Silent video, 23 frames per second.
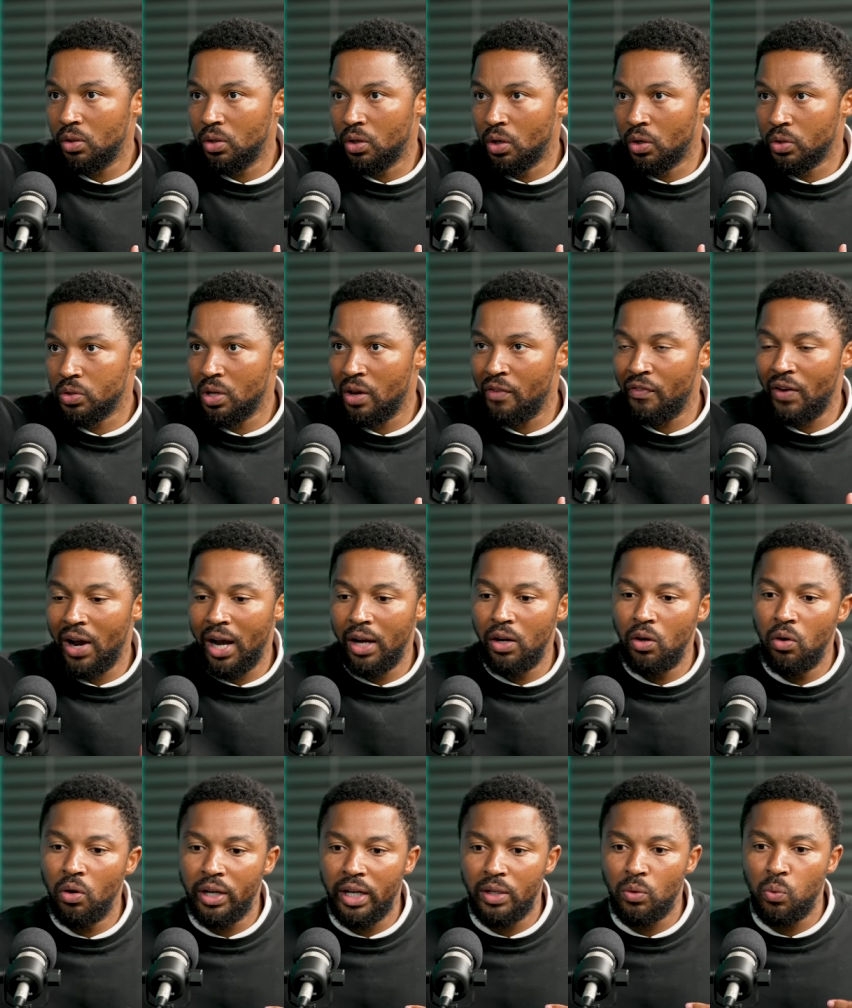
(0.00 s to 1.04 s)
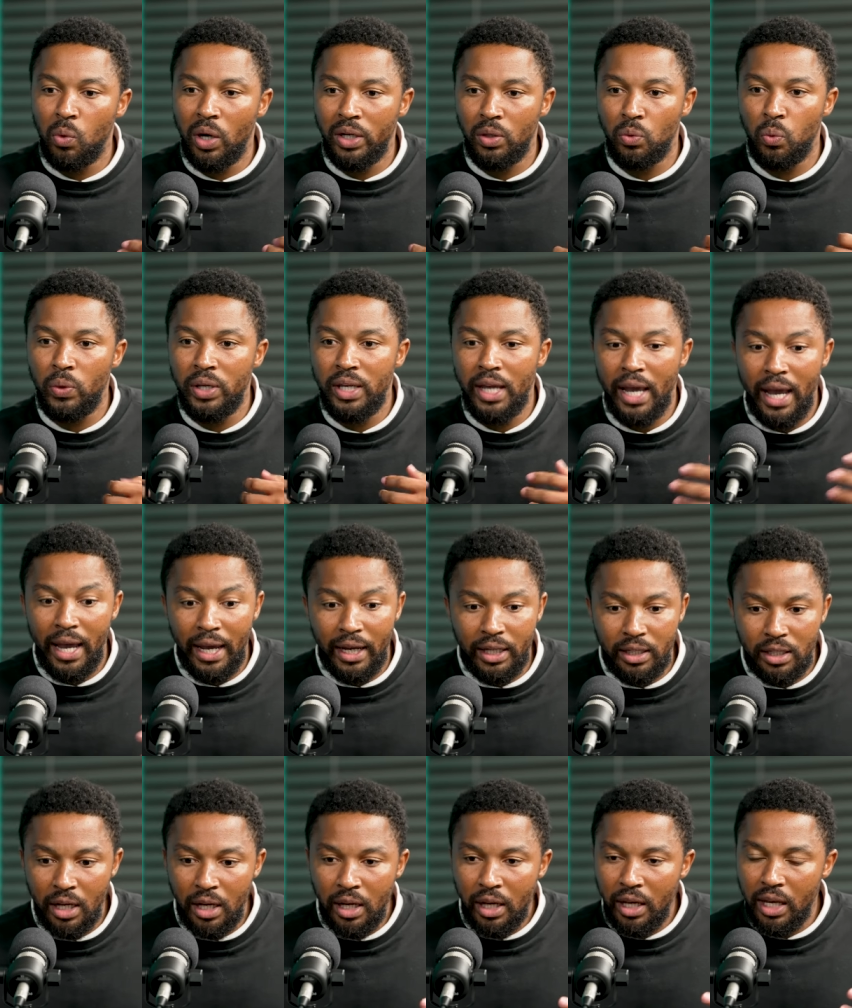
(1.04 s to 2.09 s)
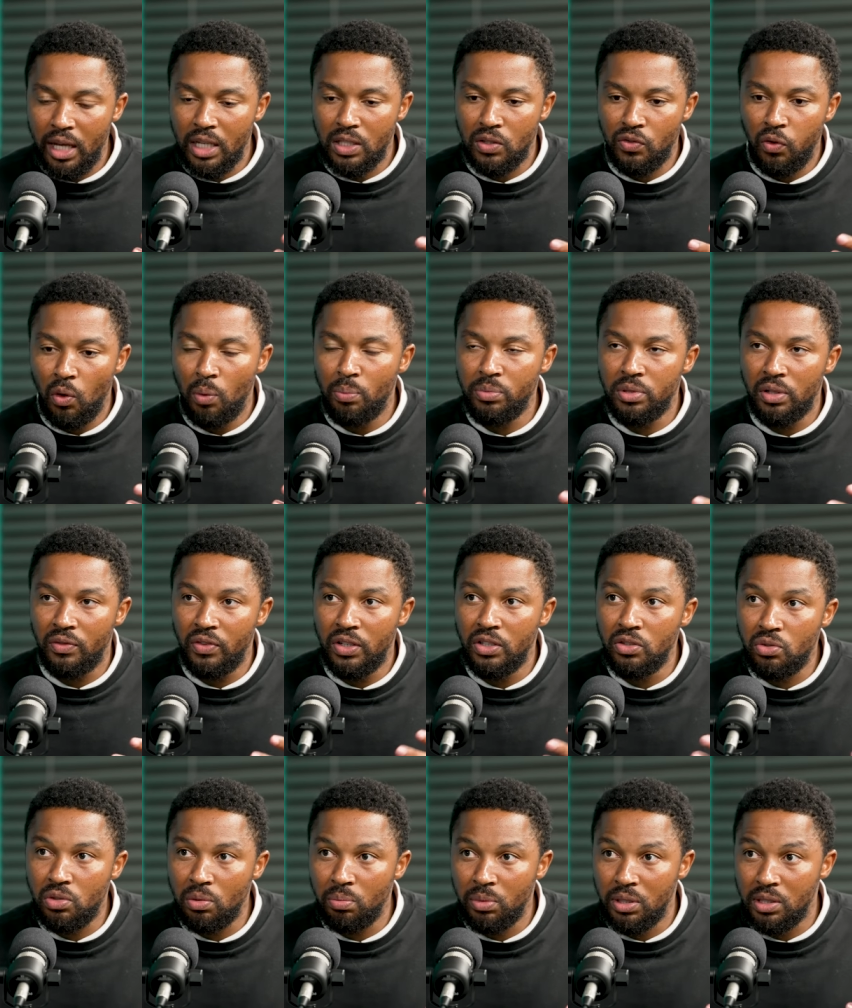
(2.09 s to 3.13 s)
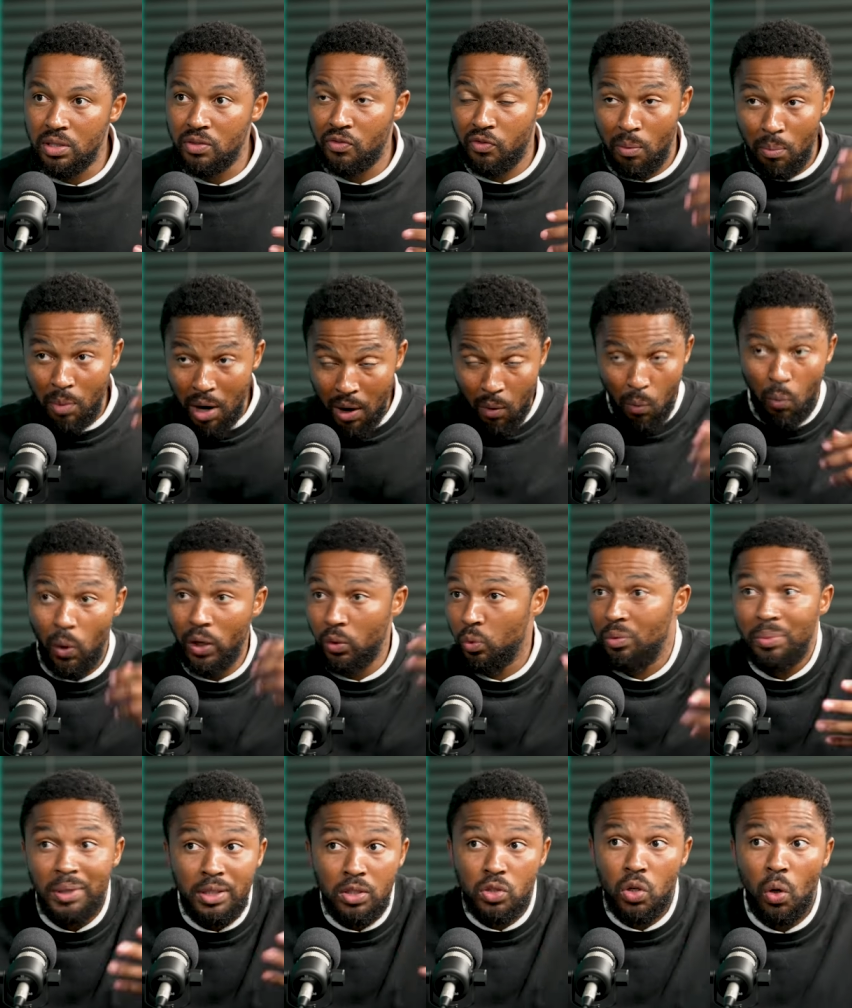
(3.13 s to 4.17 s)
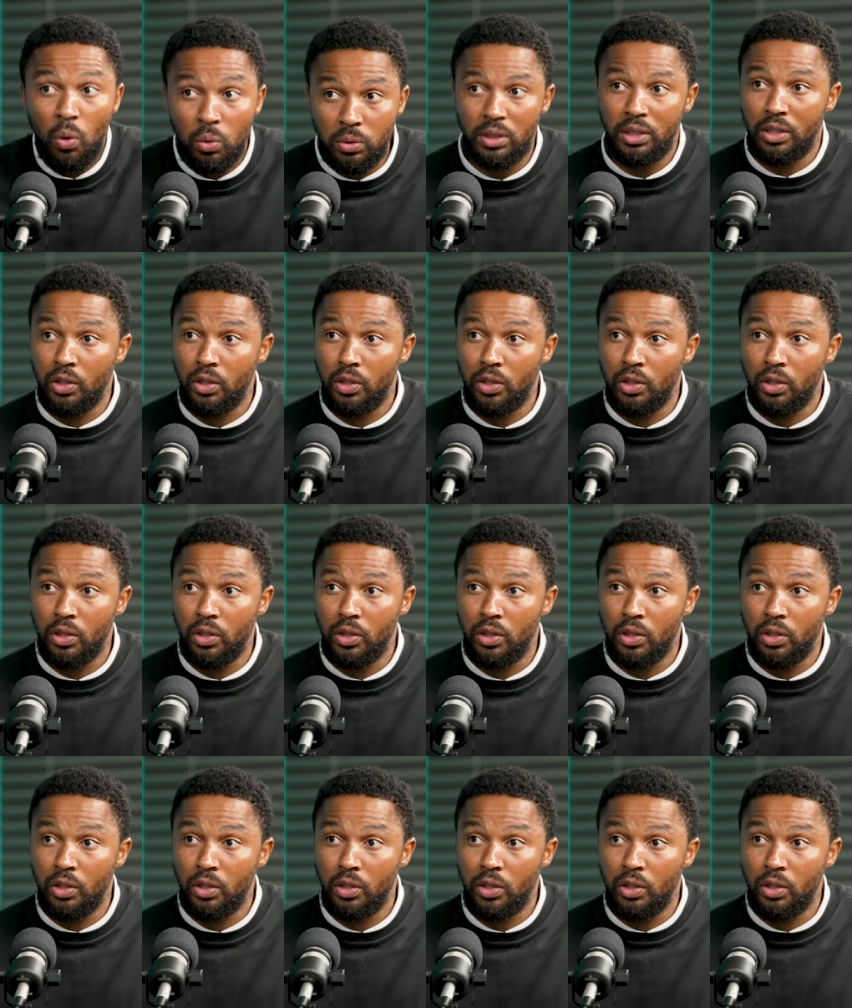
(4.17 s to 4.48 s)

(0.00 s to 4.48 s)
You know, so if I look at what we had as forms of instruments from what we've been told,